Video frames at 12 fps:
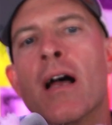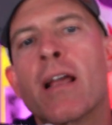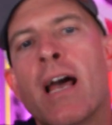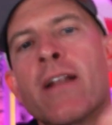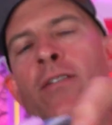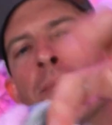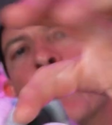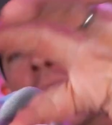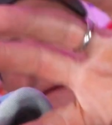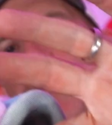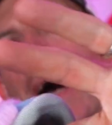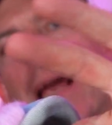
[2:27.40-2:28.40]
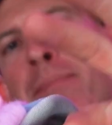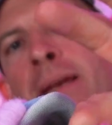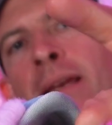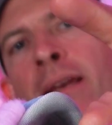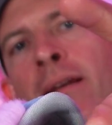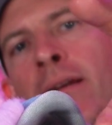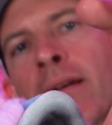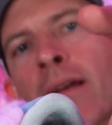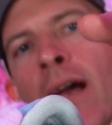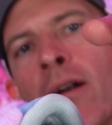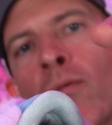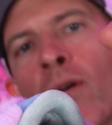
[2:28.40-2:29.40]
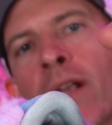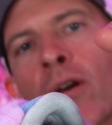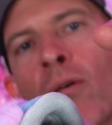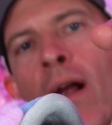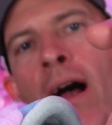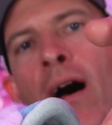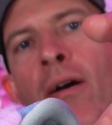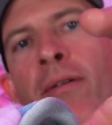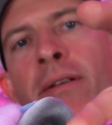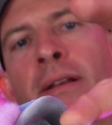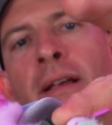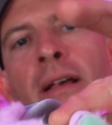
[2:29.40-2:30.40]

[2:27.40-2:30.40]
kind of a pink piping kind of running around